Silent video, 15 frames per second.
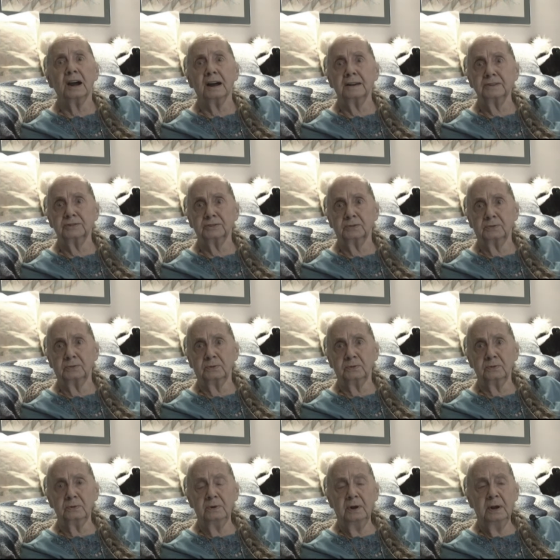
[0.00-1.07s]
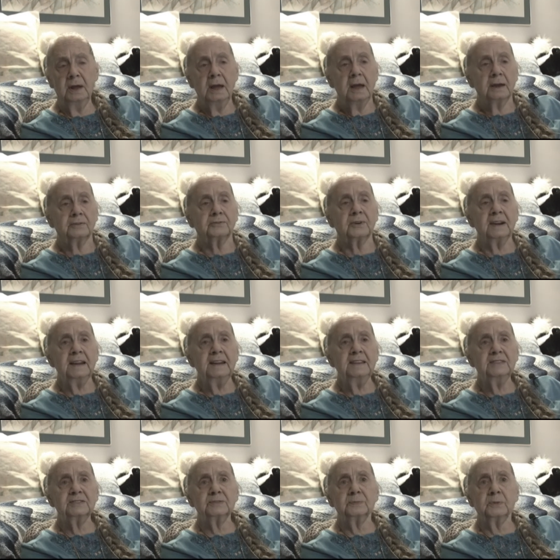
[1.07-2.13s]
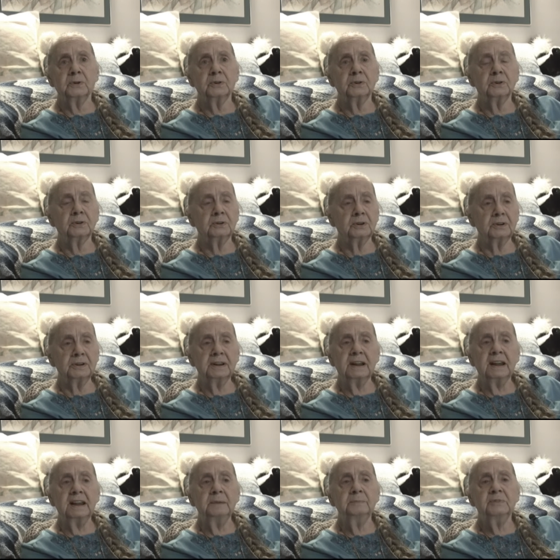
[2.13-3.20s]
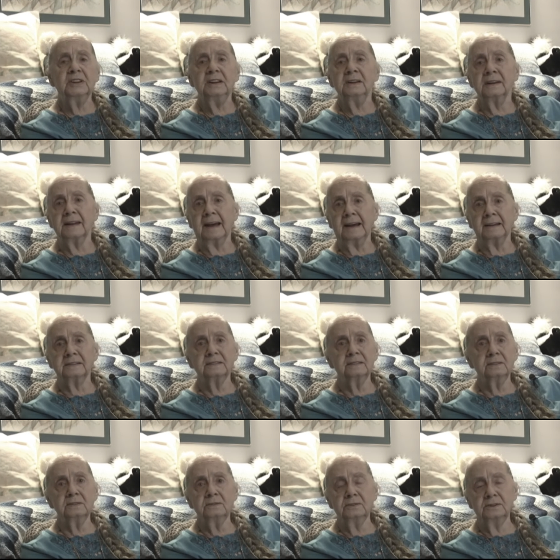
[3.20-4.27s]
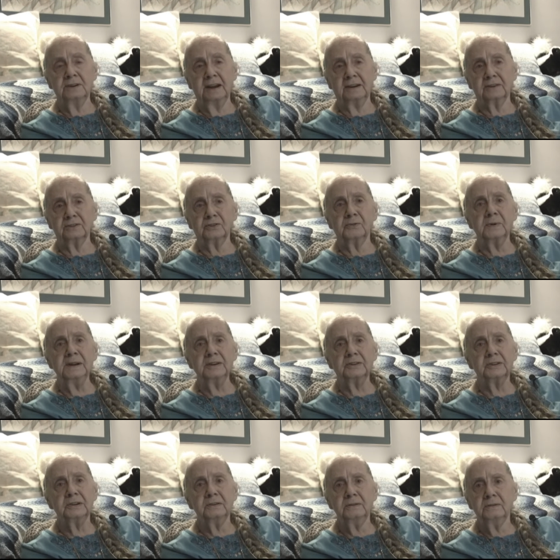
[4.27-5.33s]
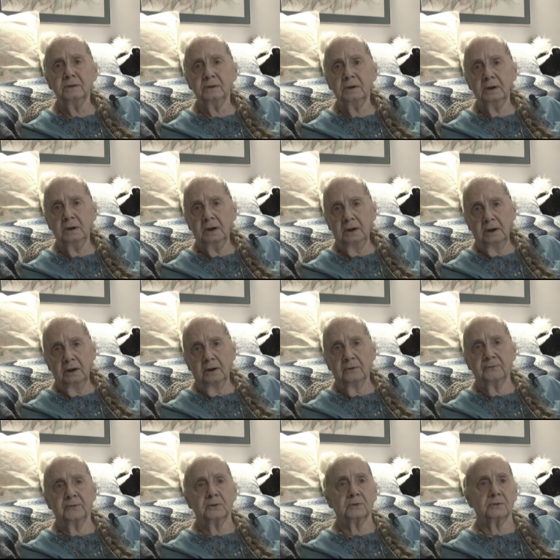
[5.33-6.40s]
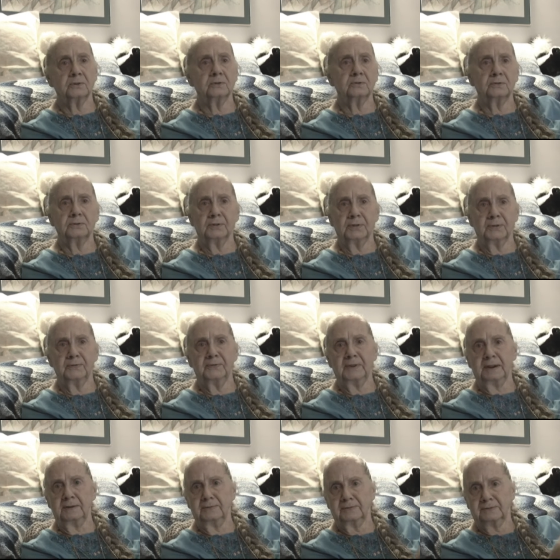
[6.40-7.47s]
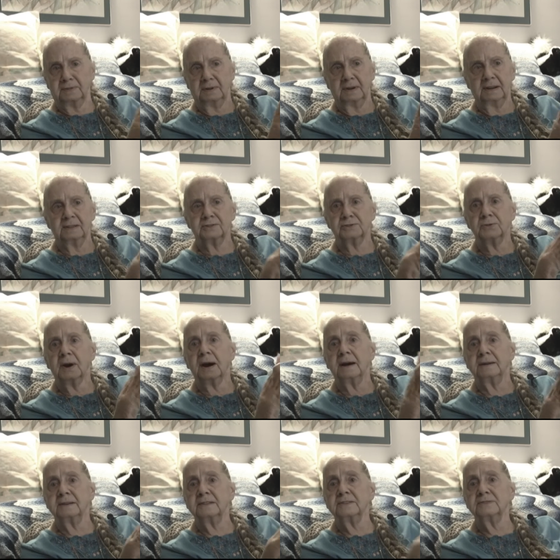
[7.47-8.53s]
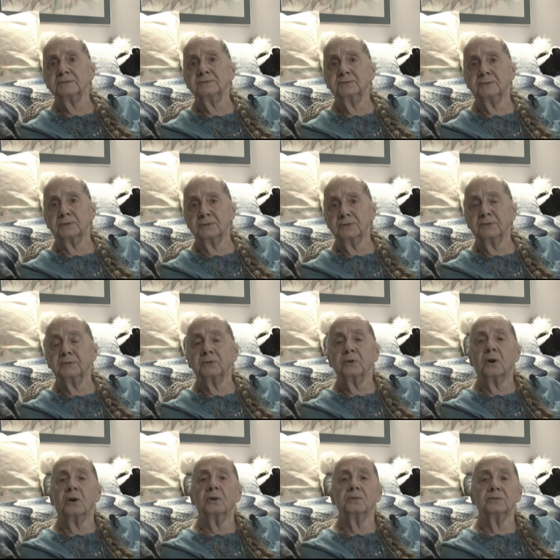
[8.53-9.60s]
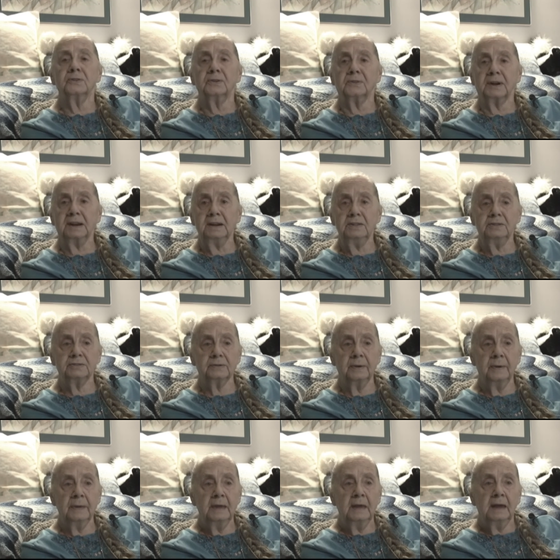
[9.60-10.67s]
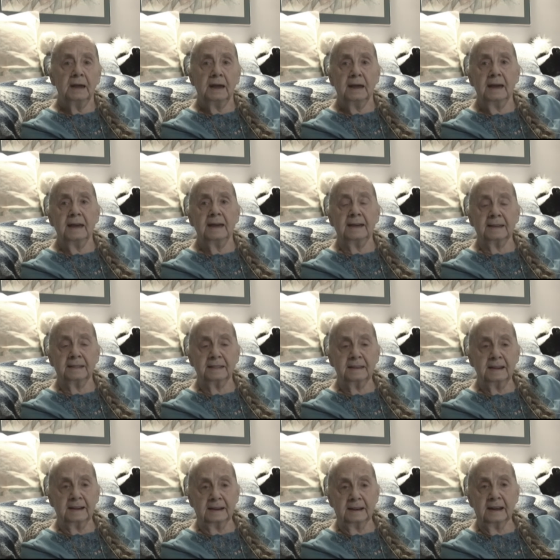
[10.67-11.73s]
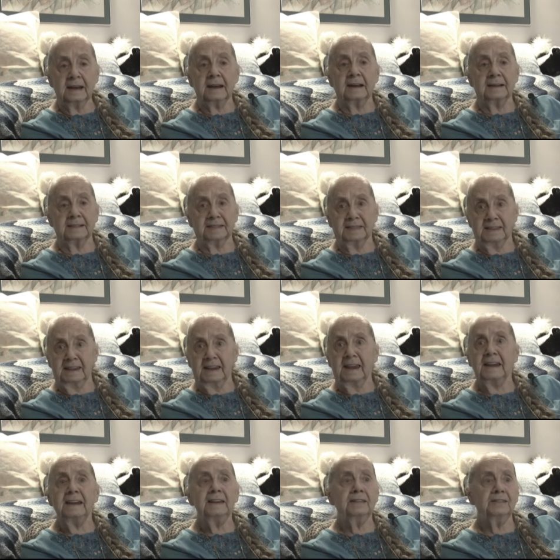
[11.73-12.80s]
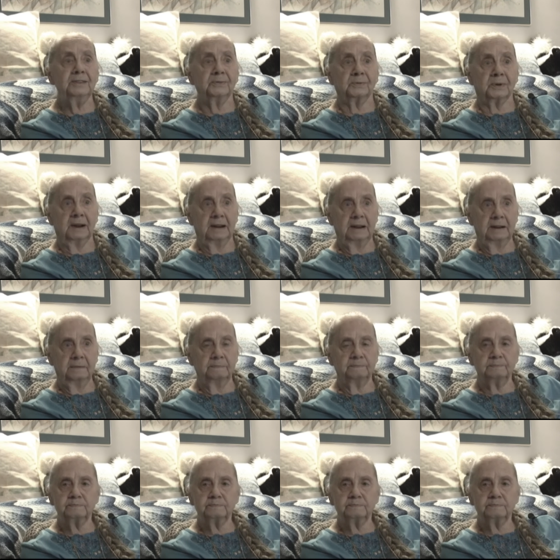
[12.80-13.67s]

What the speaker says: high school. Grades were named in Latin. You had quinta for the 5th, and so on and so forth for all the grades. And then at the 8th grade,